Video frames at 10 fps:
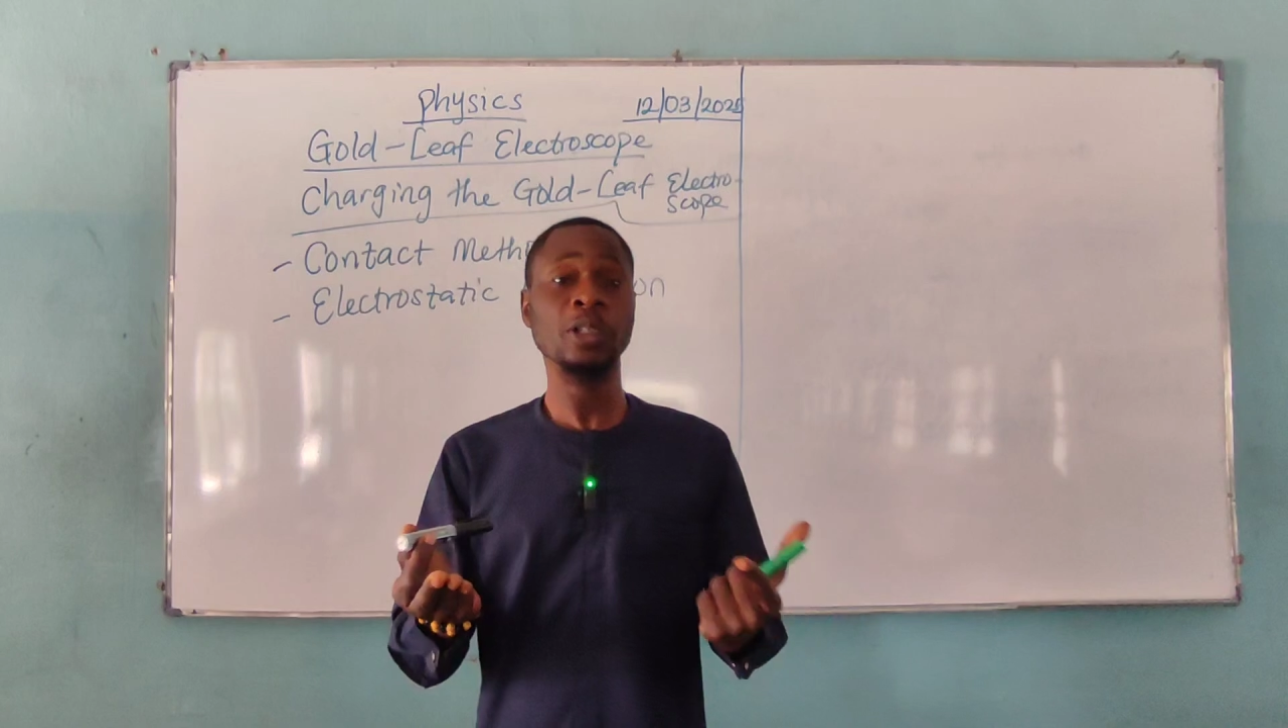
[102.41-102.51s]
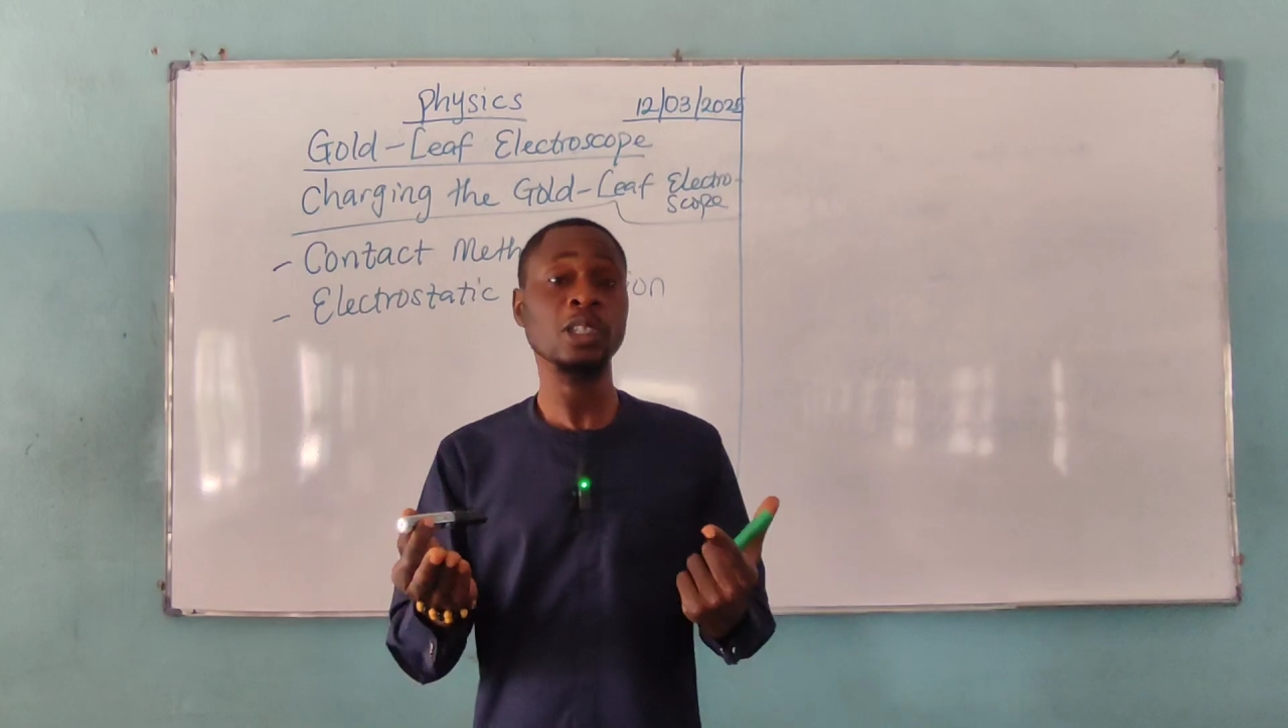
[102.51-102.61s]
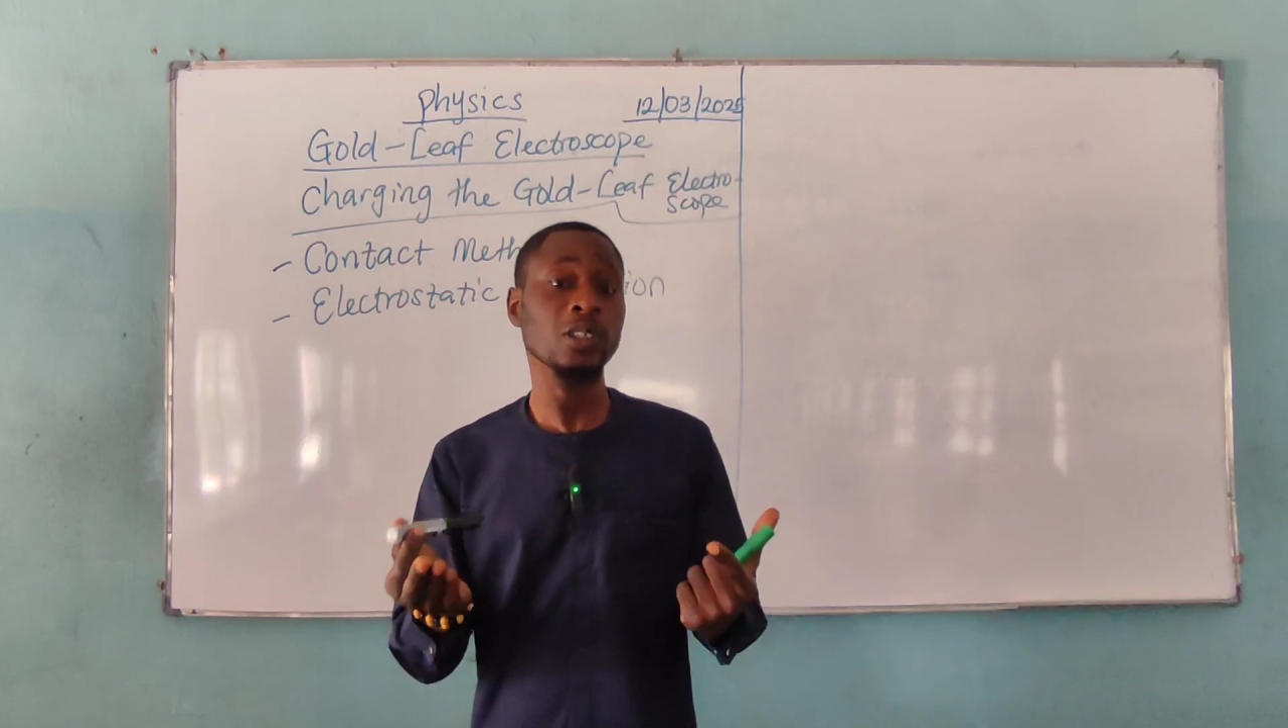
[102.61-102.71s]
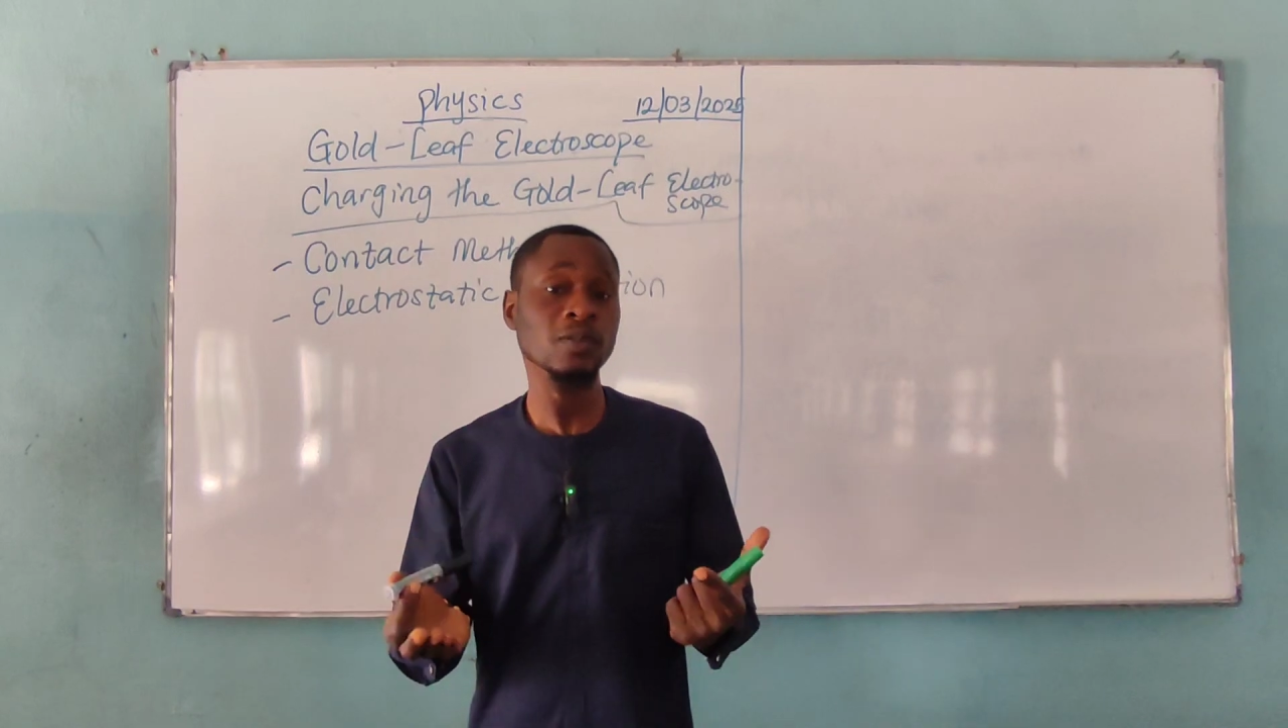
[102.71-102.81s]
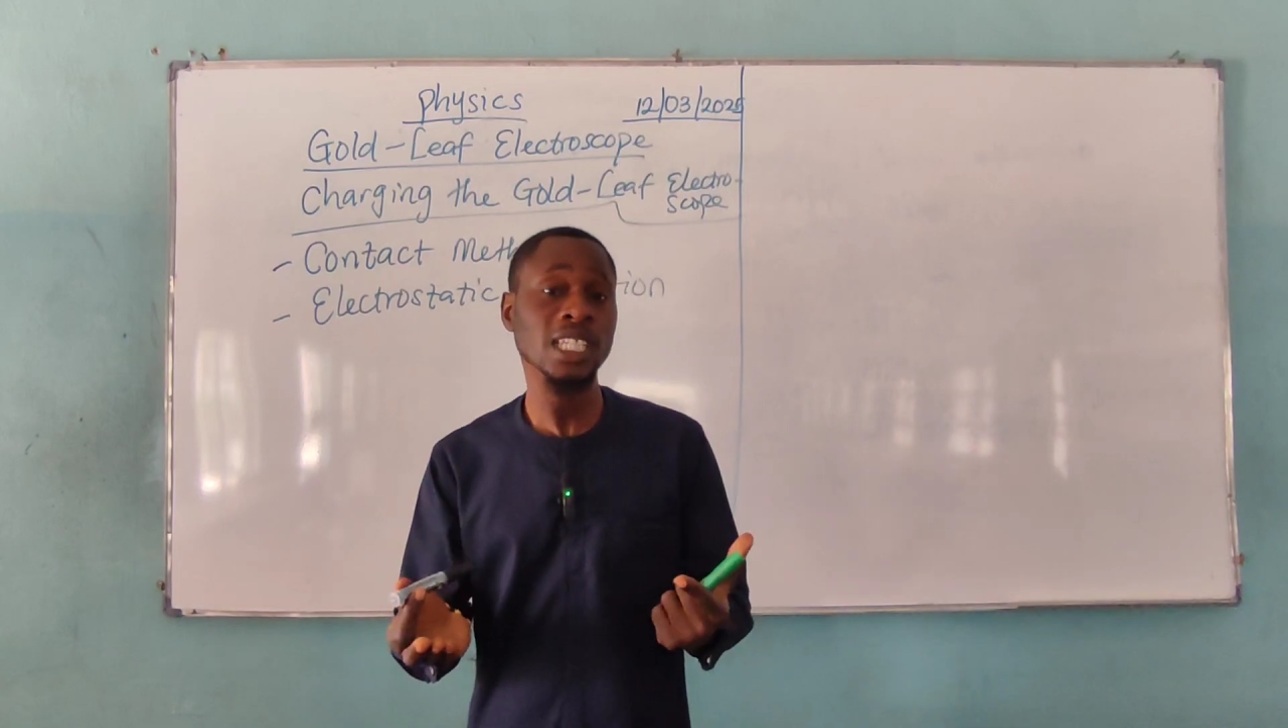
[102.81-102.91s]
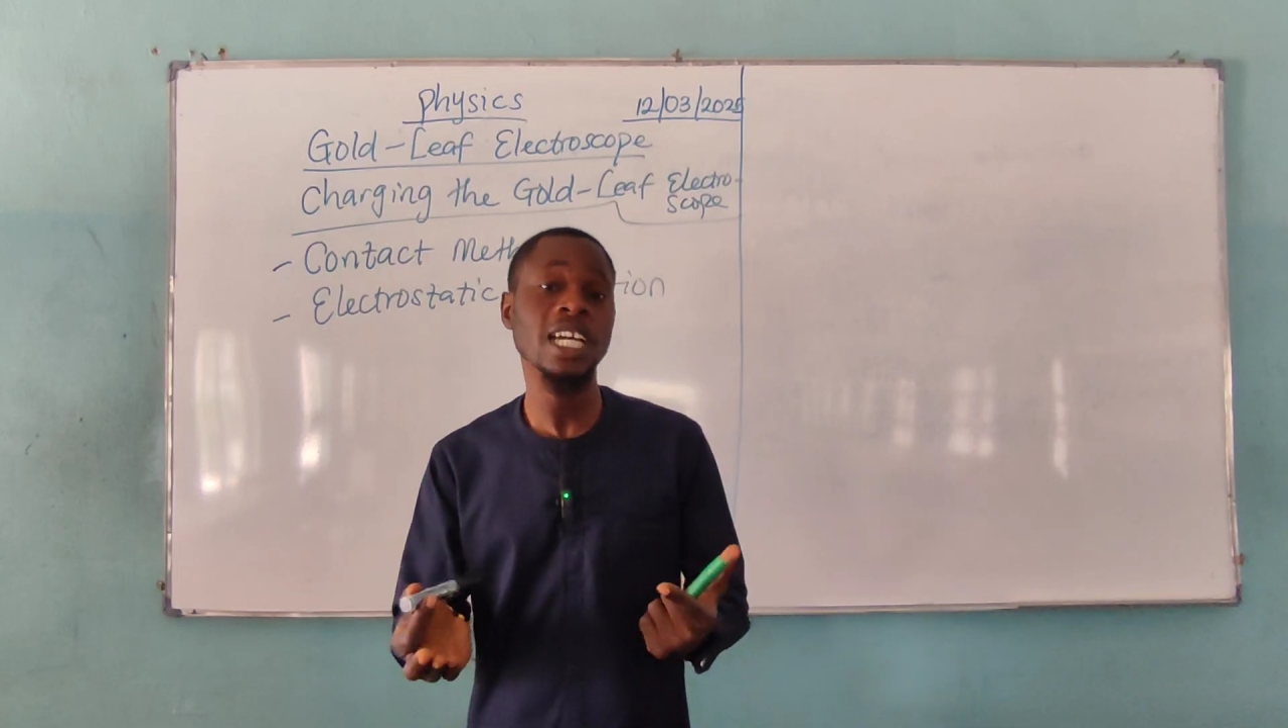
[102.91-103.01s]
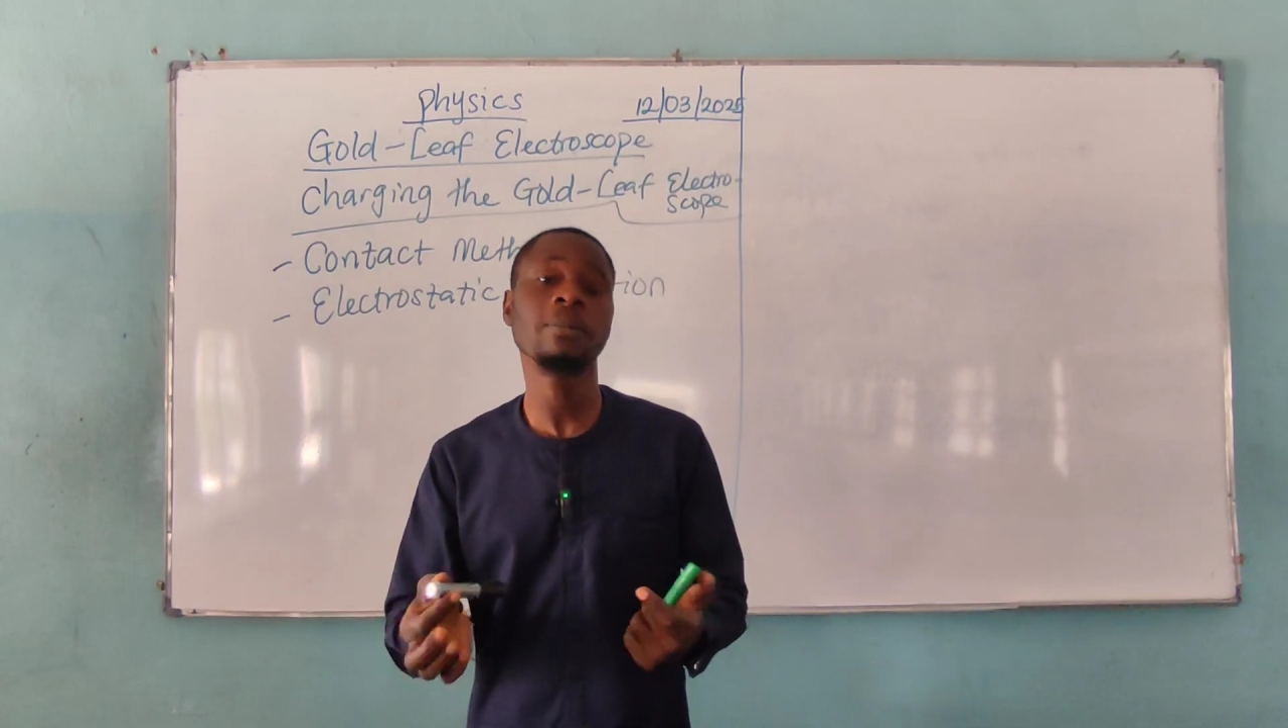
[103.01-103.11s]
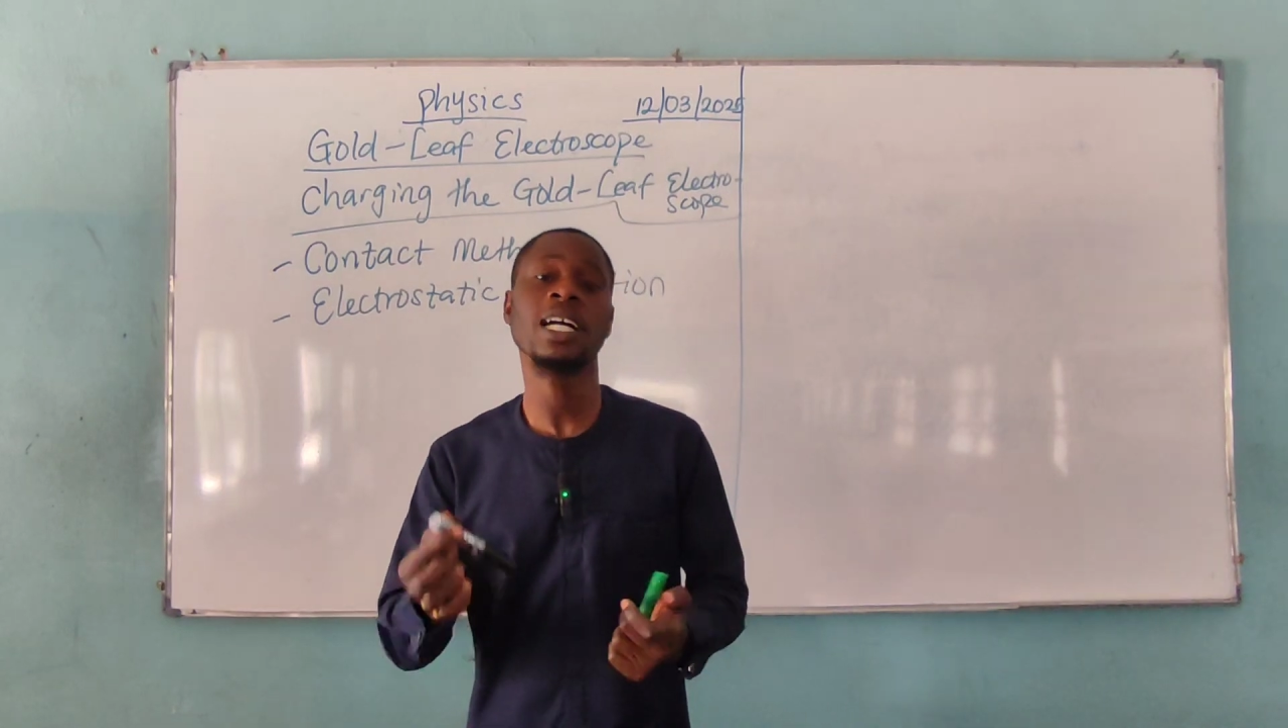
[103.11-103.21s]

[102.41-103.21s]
period of time,